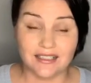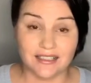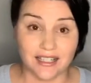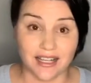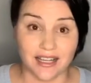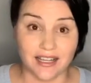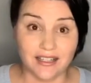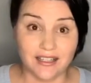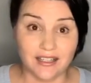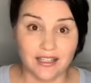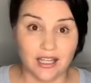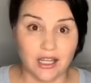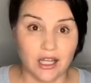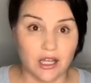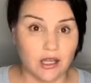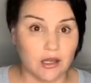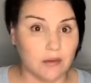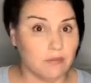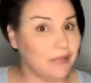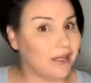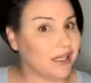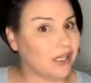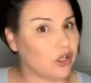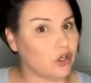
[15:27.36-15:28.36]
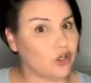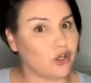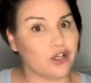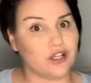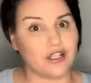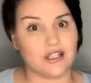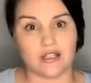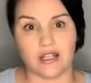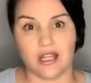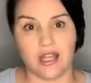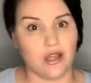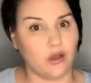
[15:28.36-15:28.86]
Yeah?
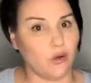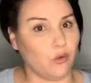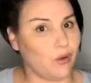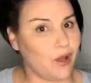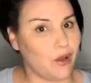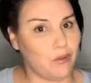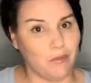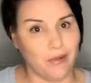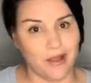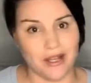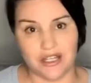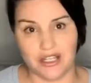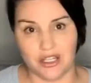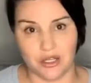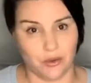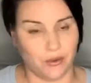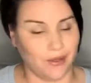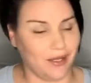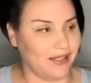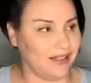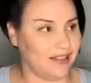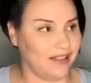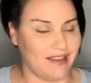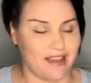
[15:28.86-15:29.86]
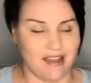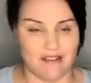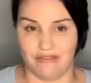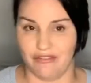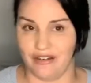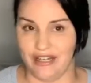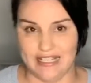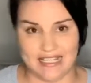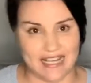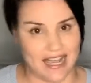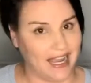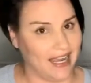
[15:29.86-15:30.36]
Because when we're doing the
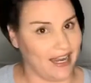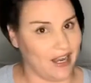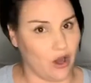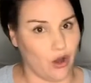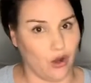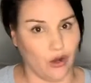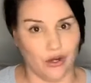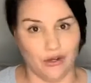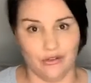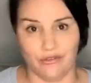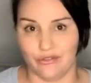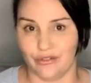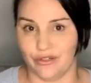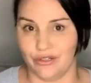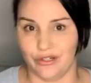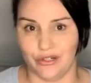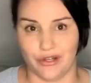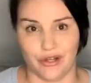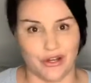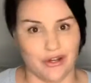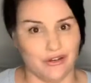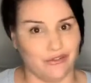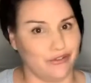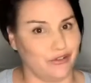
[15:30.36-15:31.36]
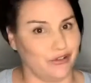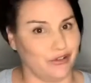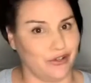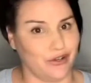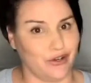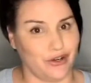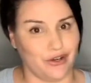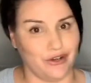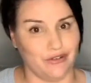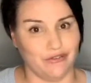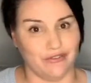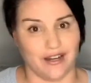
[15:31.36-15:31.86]
everyday over and over and
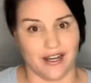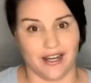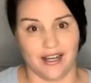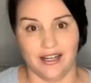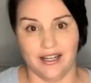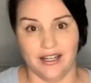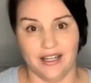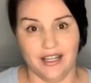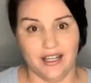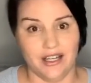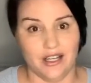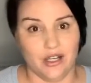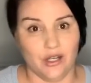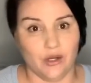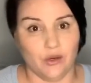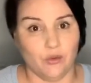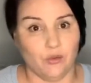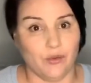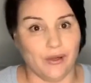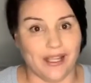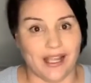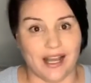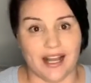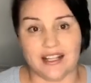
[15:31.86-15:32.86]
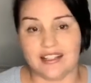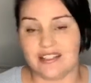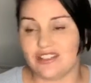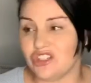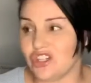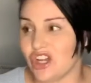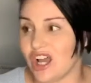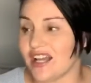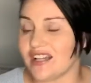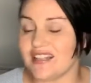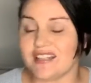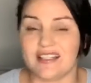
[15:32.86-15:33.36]
over, we are
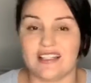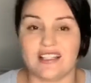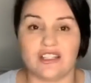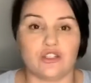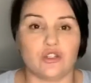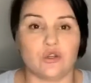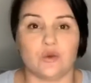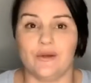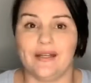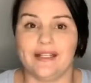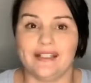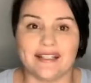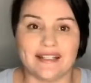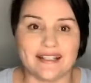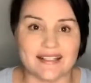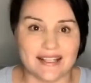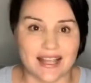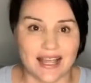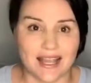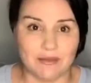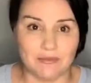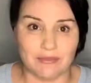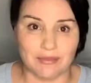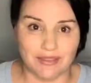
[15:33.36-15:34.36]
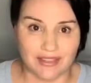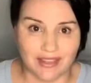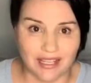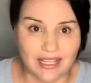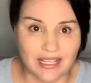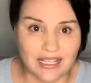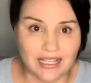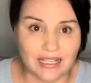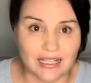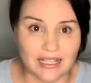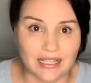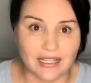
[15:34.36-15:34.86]
just doing the same
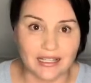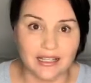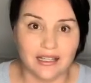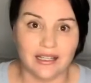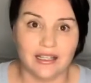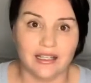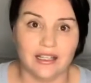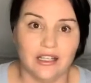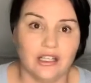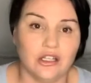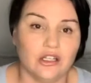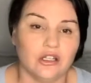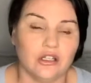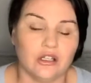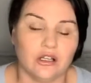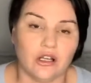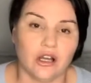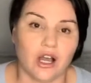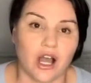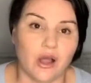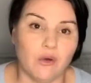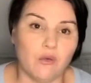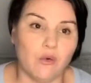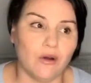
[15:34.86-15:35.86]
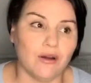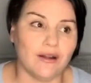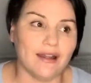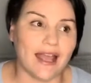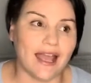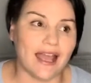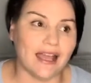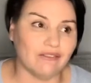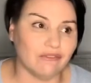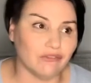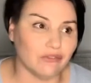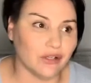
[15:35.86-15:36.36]
thing. I want
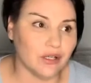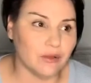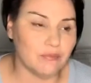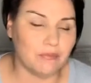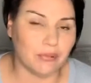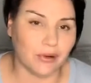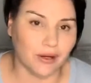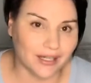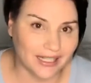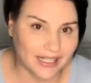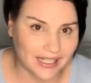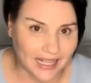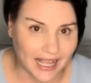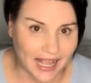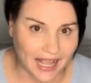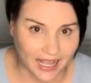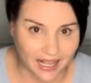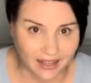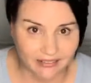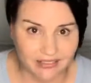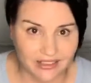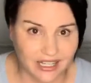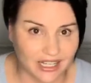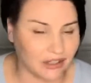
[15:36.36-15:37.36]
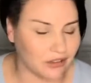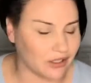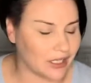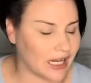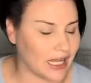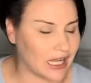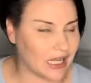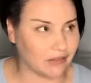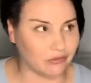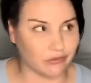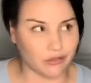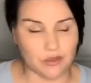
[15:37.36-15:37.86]
everybody out there and
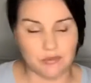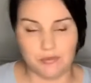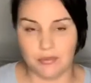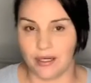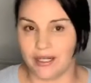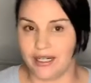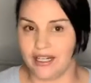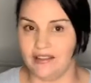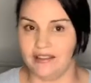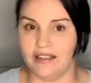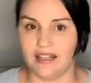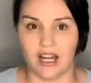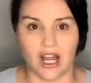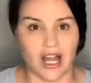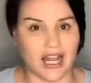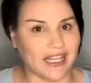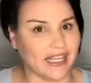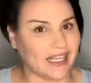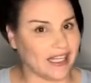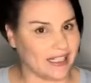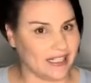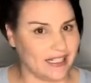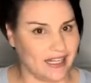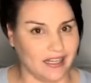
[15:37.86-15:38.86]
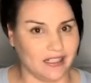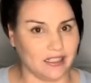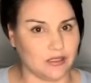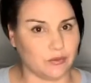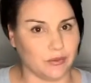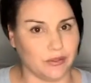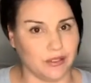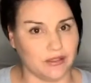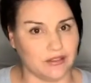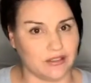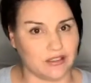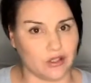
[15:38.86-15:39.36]
everybody that I connect
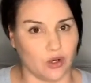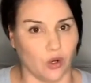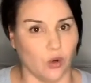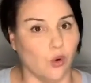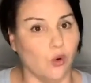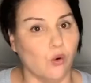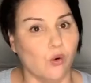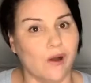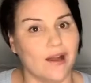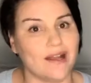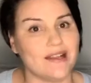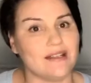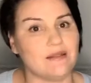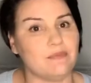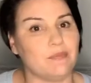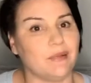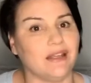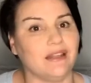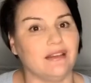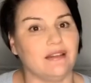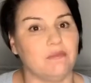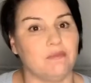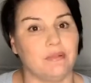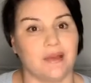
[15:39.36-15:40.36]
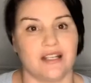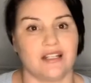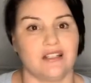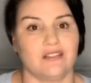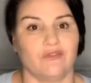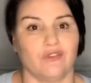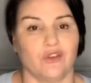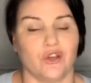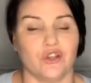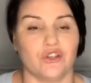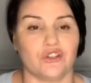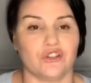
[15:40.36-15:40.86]
with to always be the
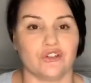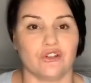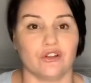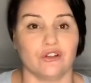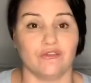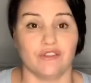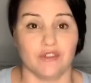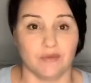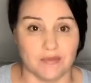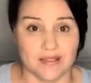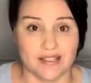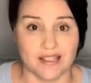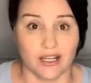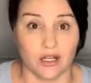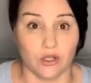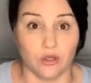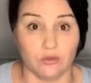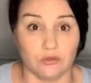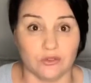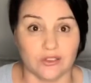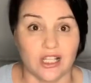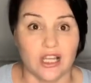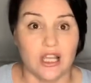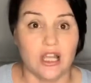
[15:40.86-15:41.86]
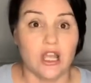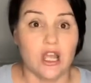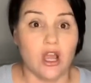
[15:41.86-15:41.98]
best version of themselves.